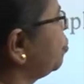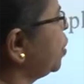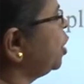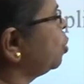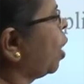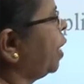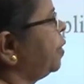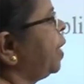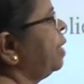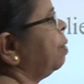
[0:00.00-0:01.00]
into
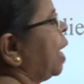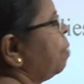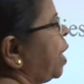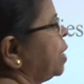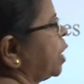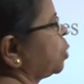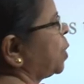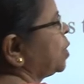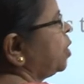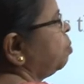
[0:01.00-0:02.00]
100, lambda is
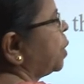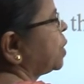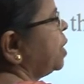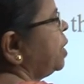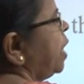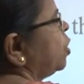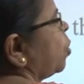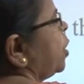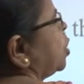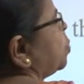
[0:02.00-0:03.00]
expressed in percentage, so it is